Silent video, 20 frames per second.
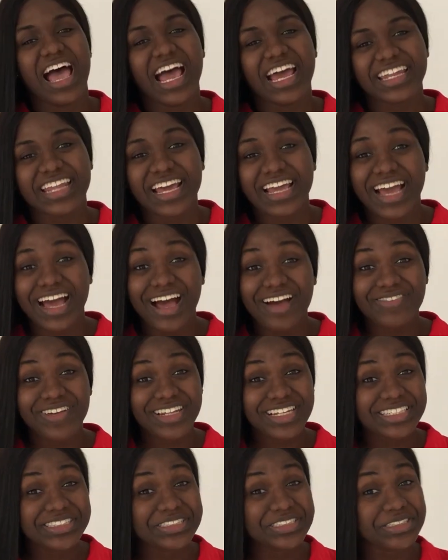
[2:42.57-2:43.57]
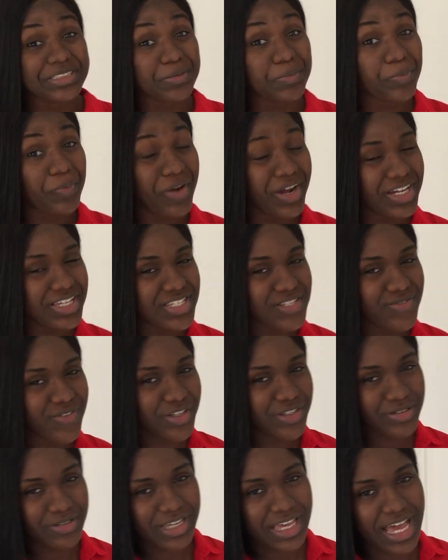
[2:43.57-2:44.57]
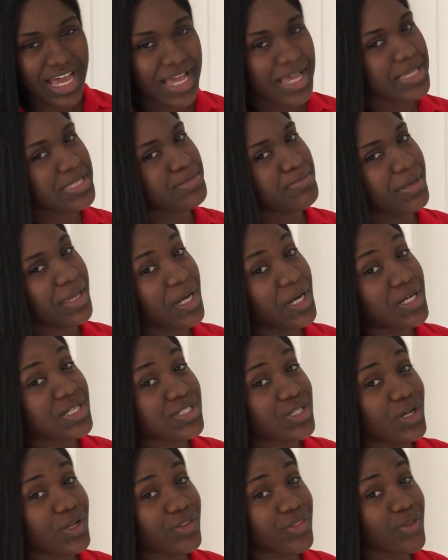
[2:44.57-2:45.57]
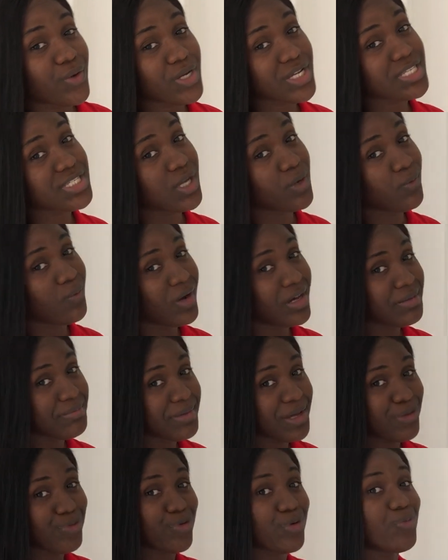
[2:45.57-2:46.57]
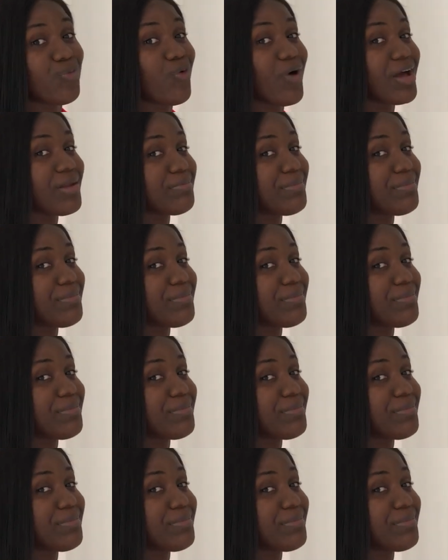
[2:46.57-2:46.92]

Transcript: And I have a little surprise for you guys, because although it's a 1 bedroom, 1